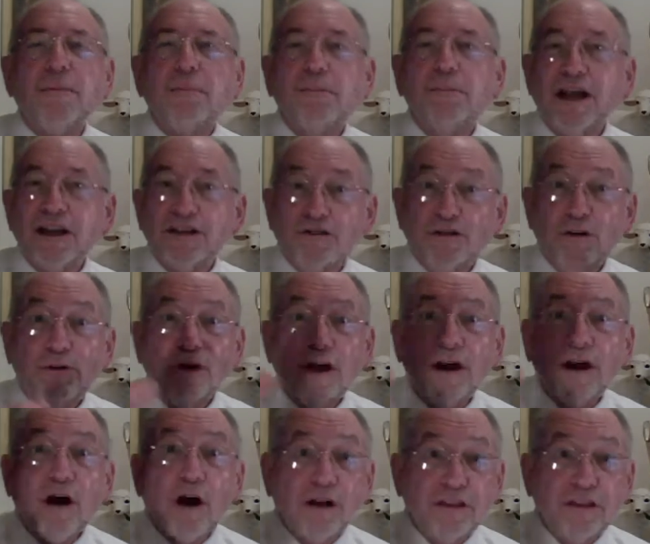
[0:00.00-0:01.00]
Bless you
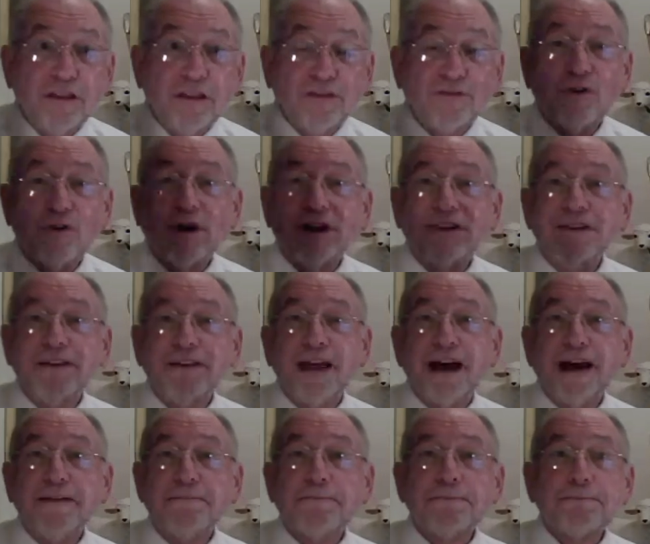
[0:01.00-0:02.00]
on this
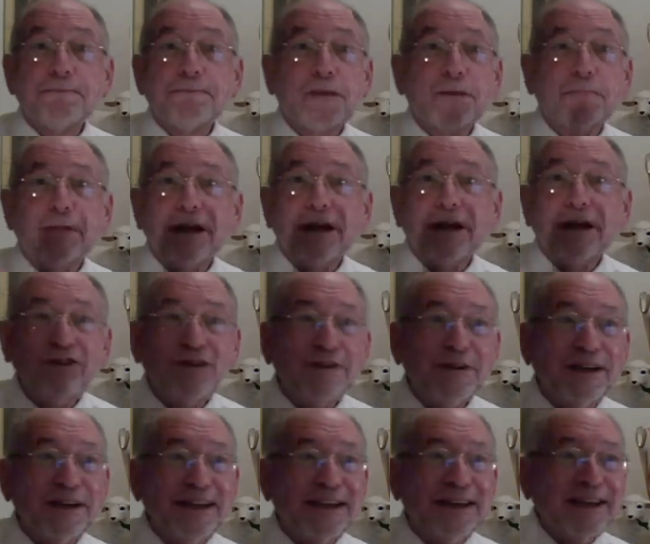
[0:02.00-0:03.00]
Fortnight. Bless you
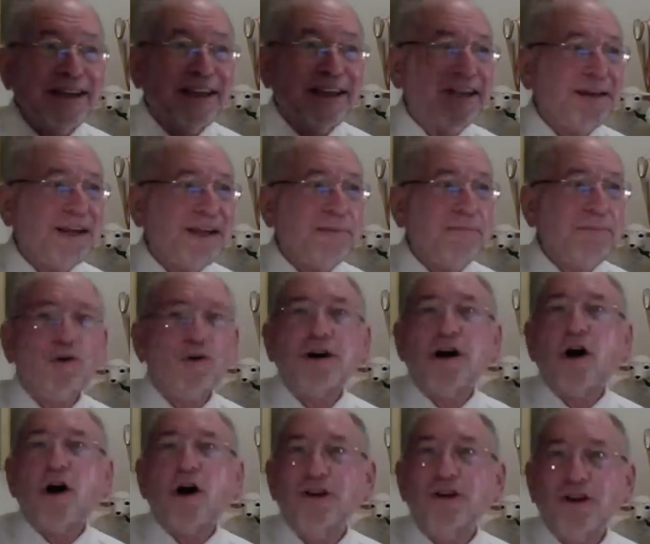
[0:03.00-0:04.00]
in doing
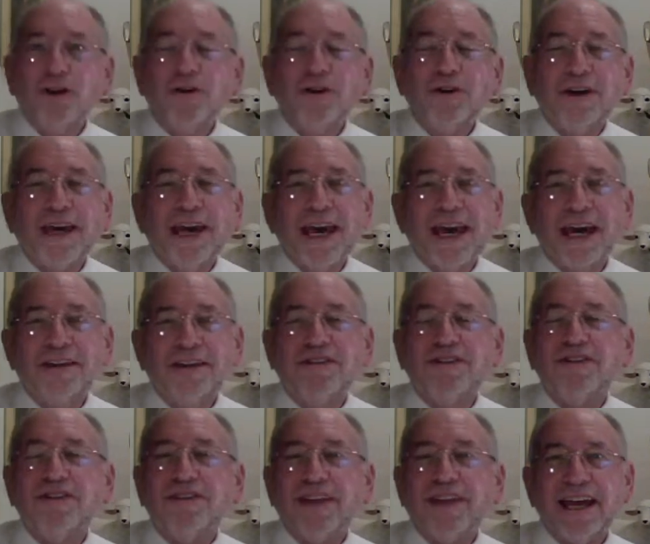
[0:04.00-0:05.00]
all you can to
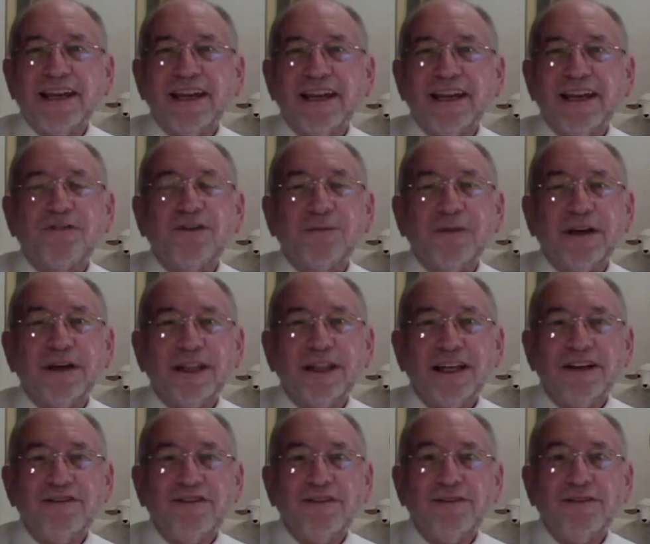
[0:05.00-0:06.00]
stand up for
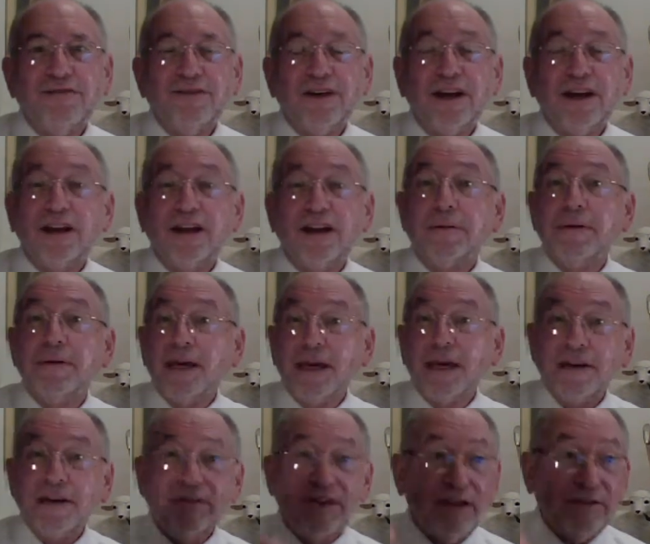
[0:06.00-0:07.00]
religious freedom,
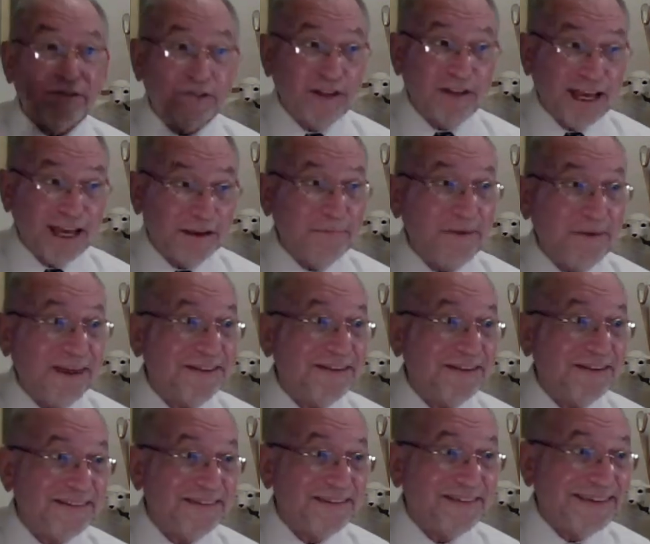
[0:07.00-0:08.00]
even if you're like me, to
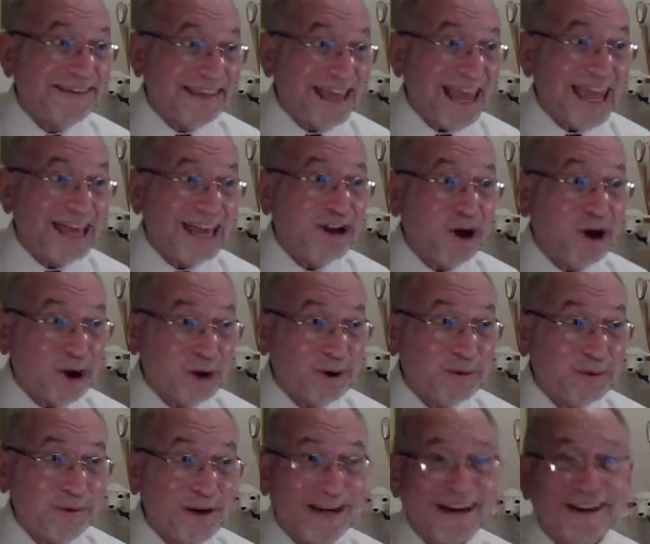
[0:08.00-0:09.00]
stay at
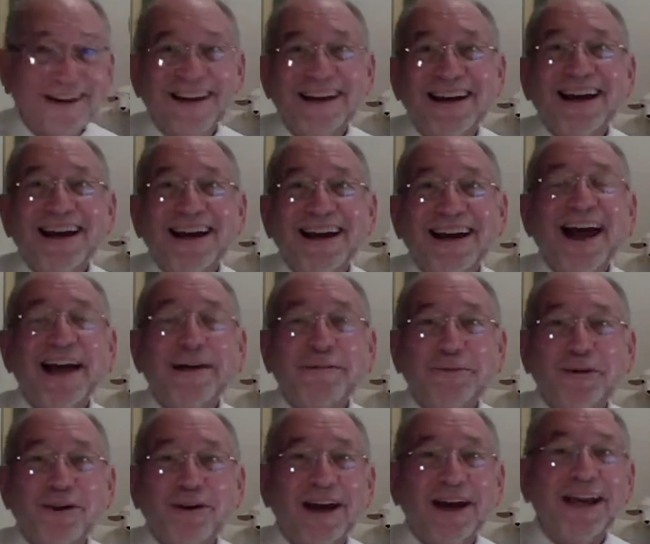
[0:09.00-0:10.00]
home here and
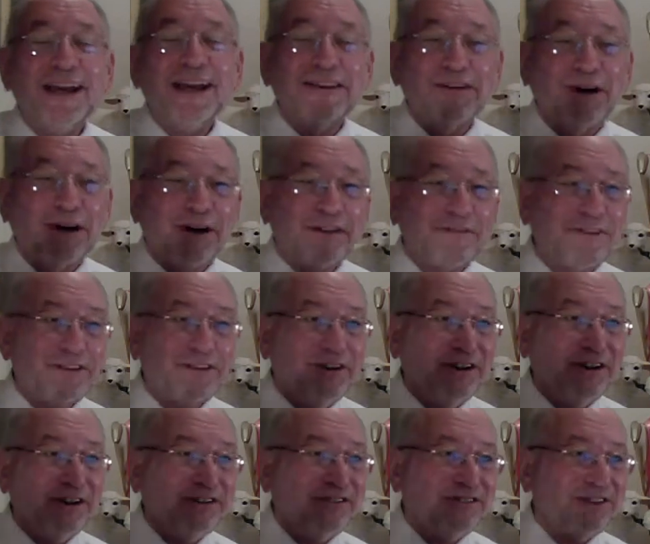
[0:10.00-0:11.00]
pray and offer
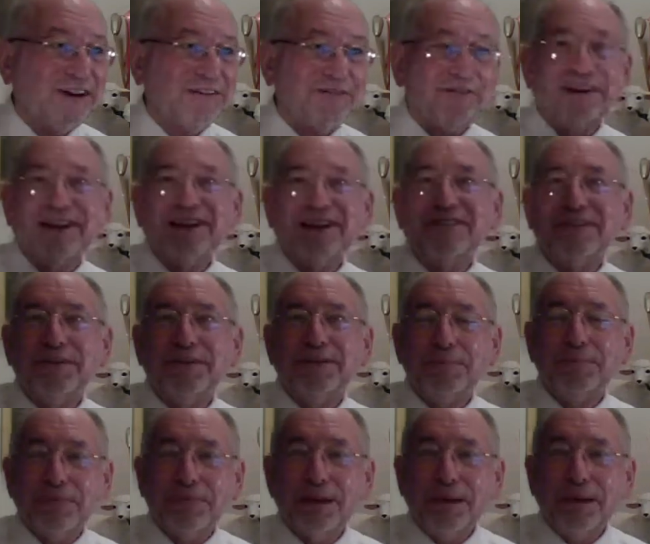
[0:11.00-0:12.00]
your sufferings and
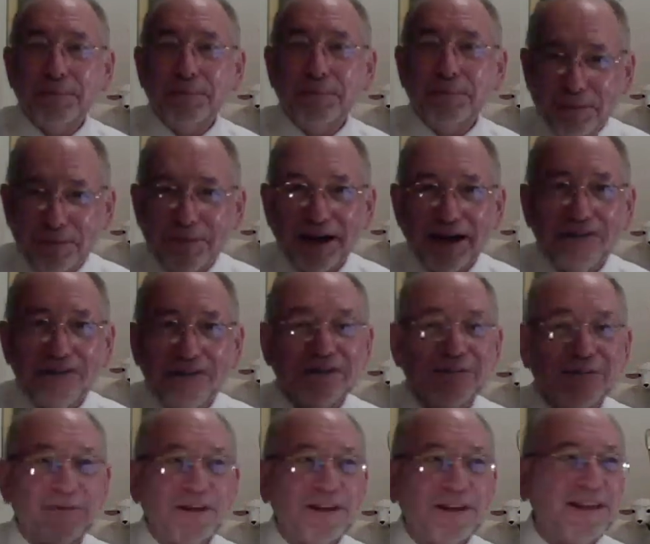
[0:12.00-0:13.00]
be
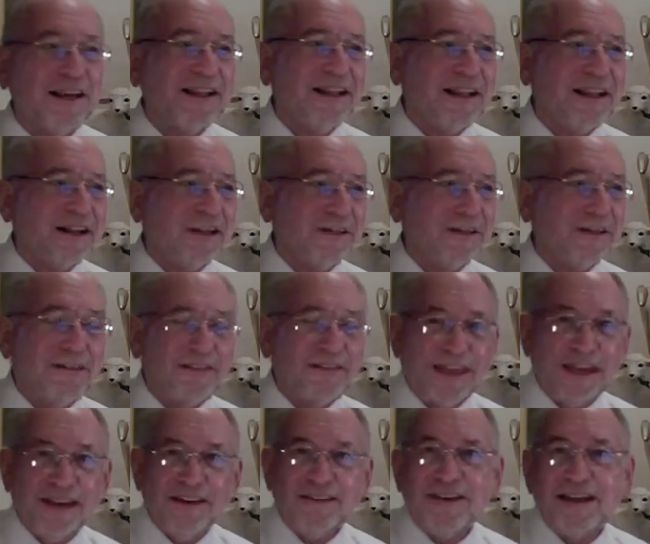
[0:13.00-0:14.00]
patient with the little
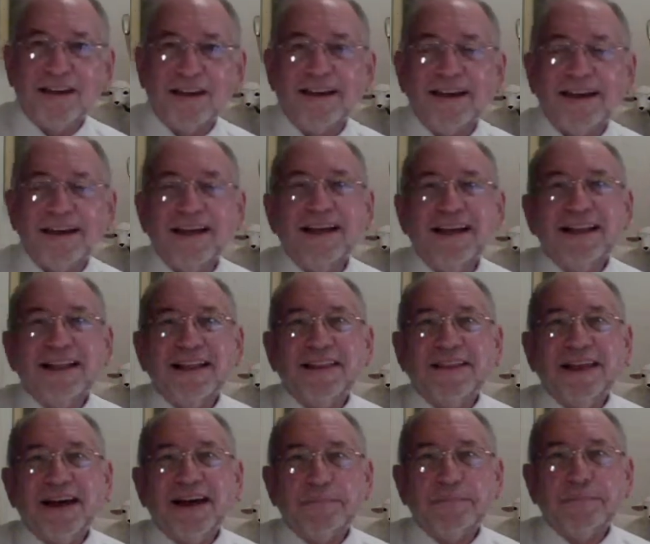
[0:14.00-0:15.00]
things
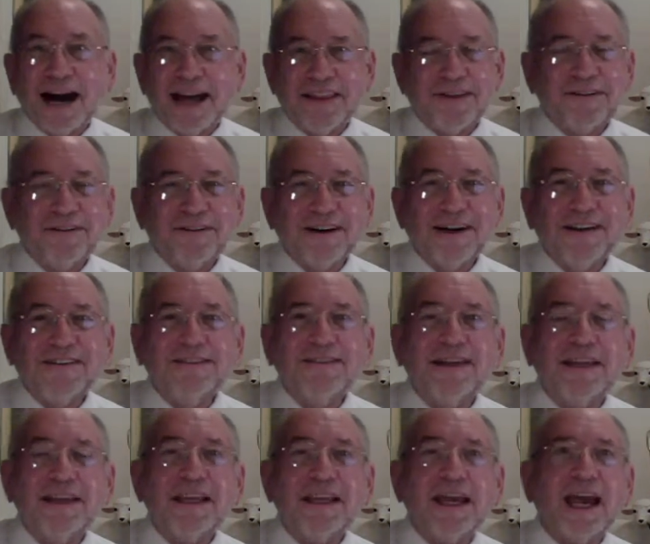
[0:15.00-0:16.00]
that bother us,
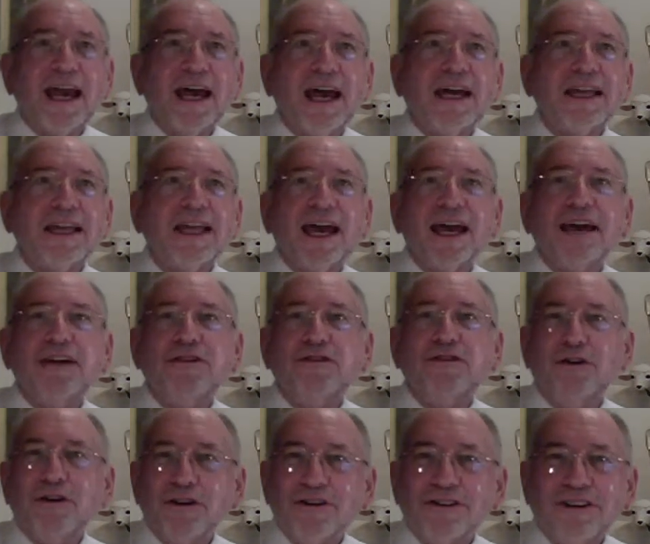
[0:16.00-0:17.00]
and do
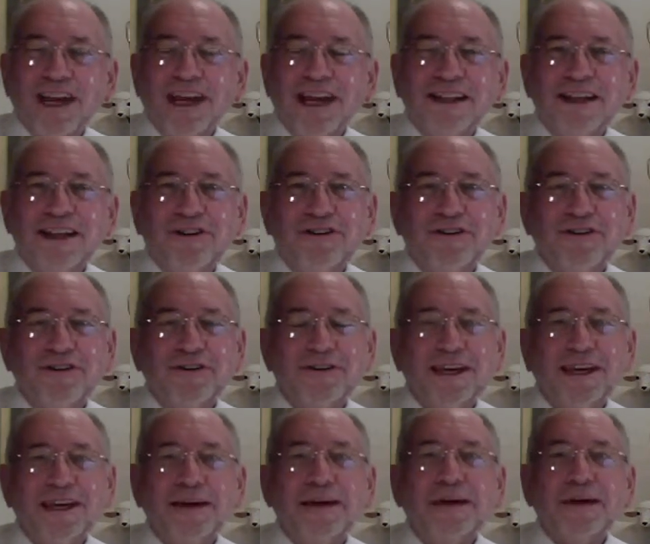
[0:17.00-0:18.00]
your daily
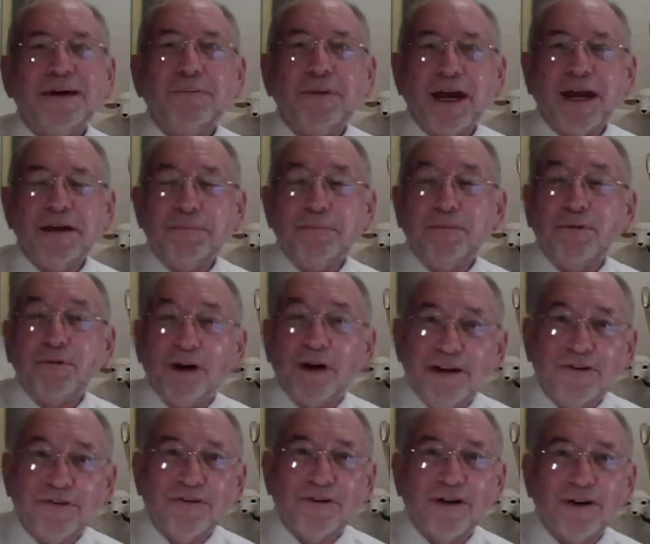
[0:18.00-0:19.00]
duty and
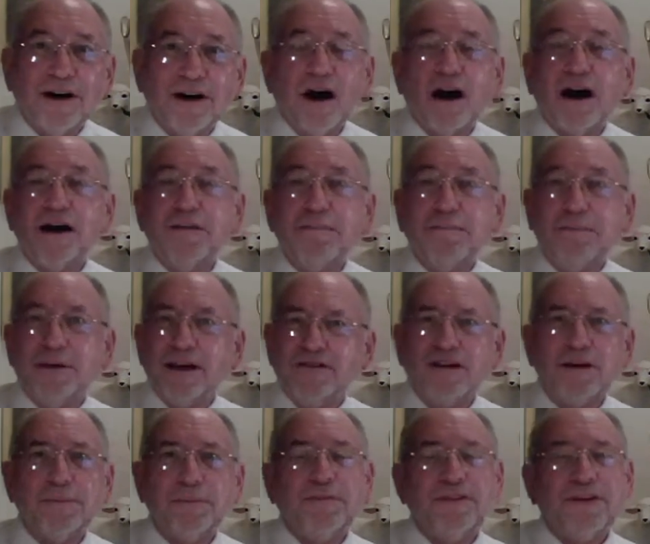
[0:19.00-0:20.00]
pray for our
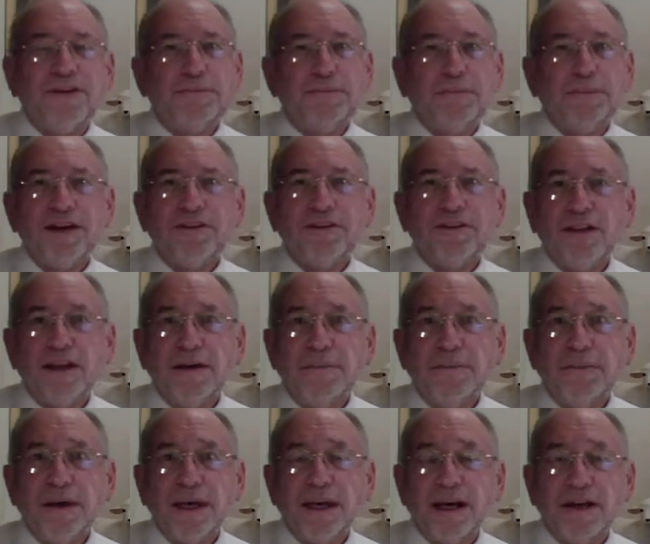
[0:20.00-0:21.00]
bishops, especially
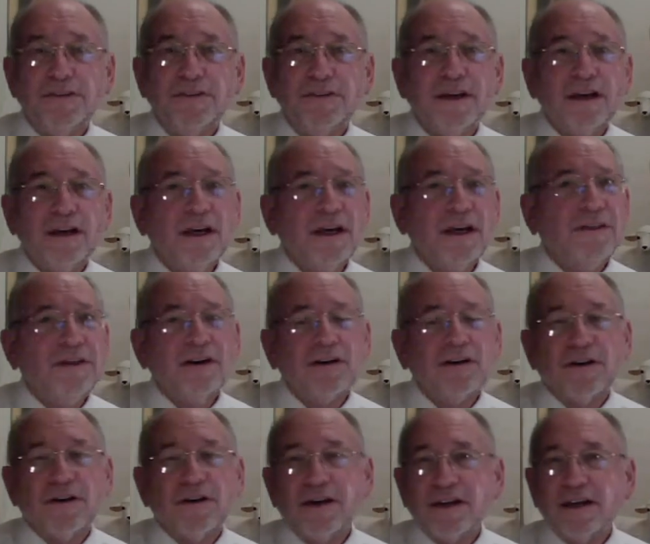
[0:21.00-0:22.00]
because they're
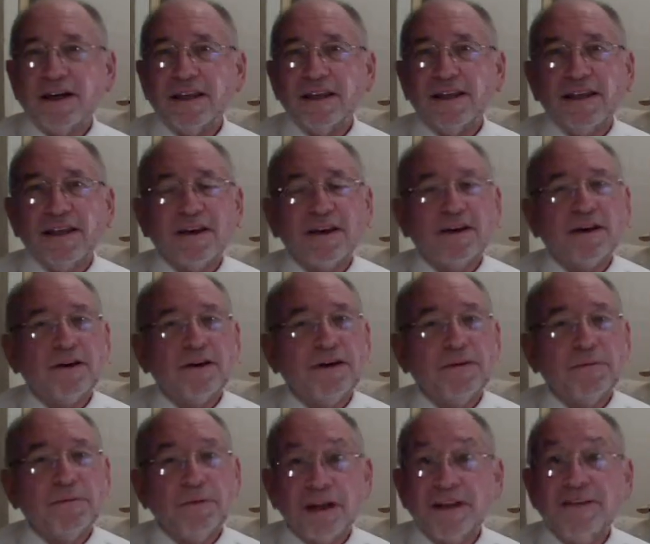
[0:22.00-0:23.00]
going to
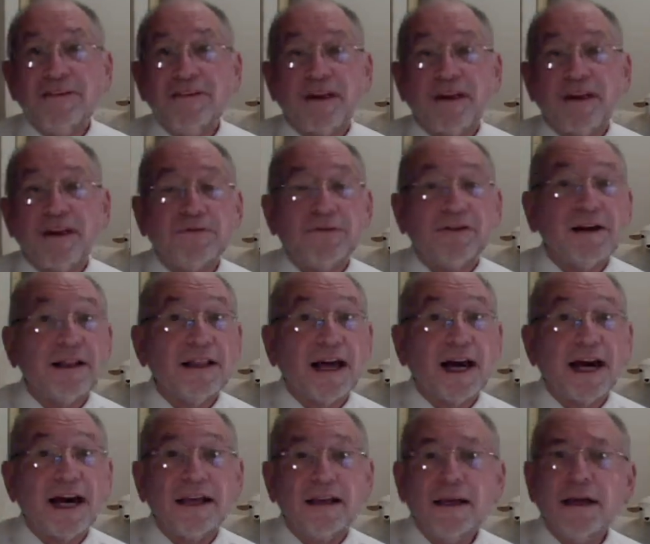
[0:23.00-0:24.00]
really suffer a
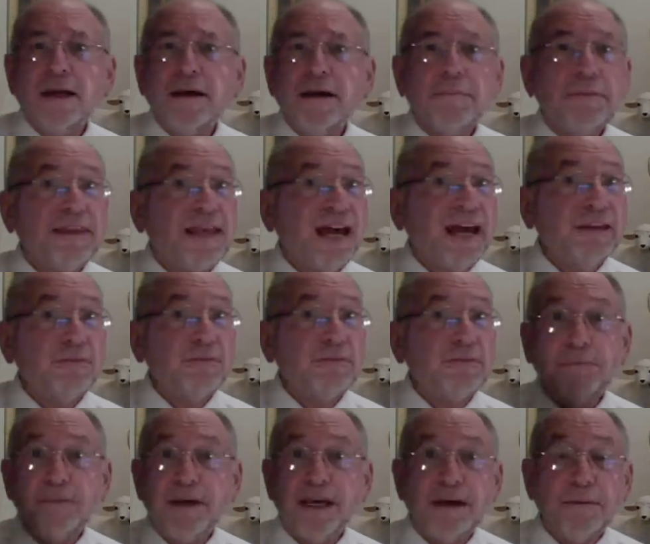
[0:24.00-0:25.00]
lot. But that's
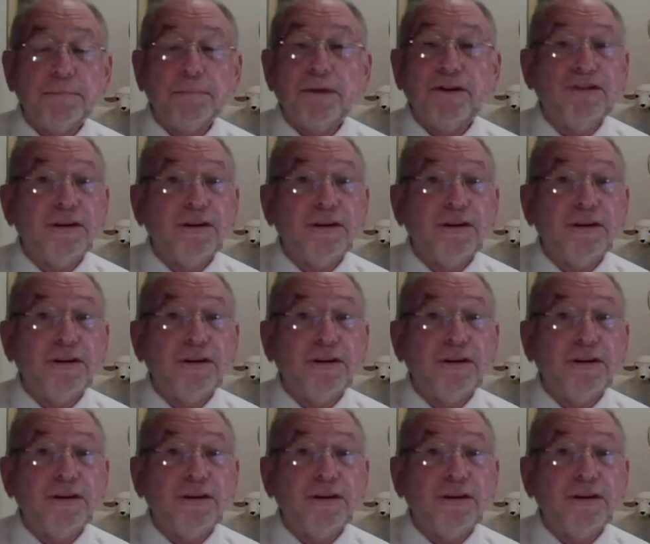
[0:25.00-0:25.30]
what St.